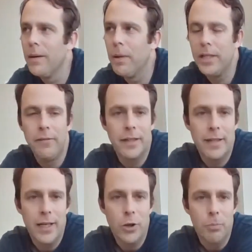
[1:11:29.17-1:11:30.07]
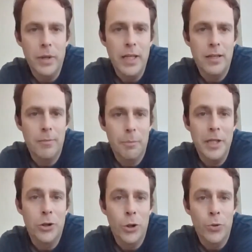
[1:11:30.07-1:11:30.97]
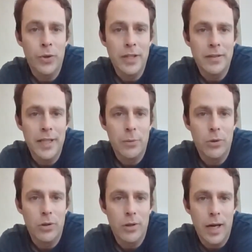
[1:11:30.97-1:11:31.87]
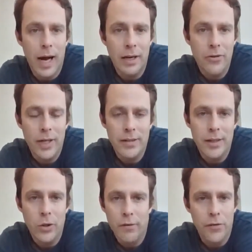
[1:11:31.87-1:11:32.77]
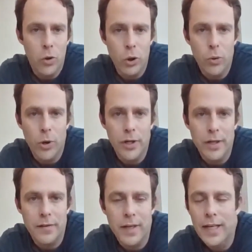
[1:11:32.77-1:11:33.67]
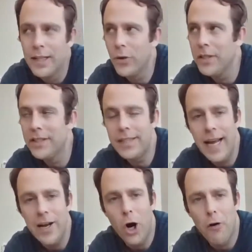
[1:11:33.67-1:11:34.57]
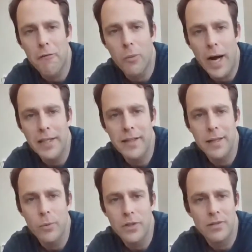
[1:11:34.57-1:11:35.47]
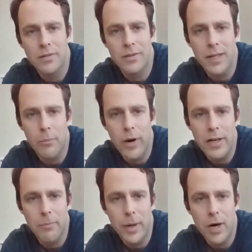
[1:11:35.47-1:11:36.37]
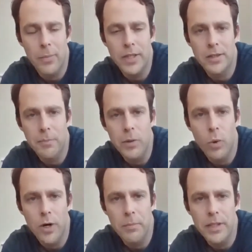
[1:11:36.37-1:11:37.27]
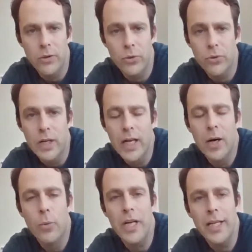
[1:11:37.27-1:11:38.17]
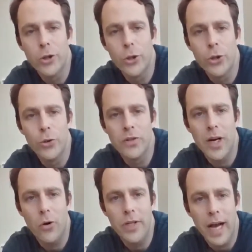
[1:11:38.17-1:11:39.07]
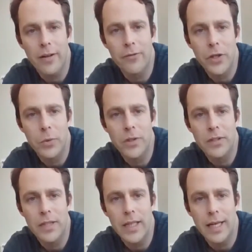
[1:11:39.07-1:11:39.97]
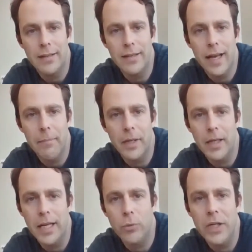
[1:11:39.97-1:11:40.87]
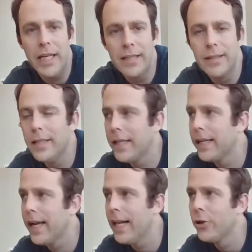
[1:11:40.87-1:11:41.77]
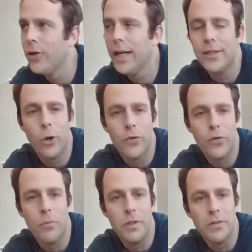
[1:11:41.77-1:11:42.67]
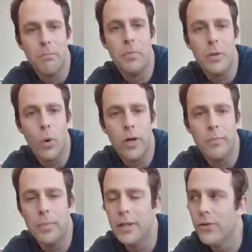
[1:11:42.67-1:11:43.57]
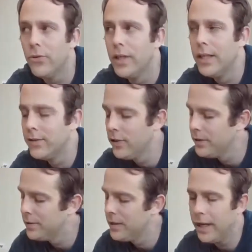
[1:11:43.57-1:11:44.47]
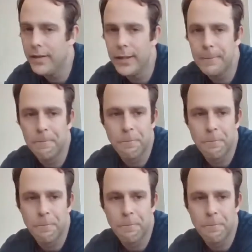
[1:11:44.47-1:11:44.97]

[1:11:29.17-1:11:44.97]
But if I tell you B2 is equal 100, you have no clue what it is. So instead of writing with some random parameters B1 and B2, we introduce now the eigenfrequency and the damping, and we easily can calculate those from this B1 and B2. So this is the idea.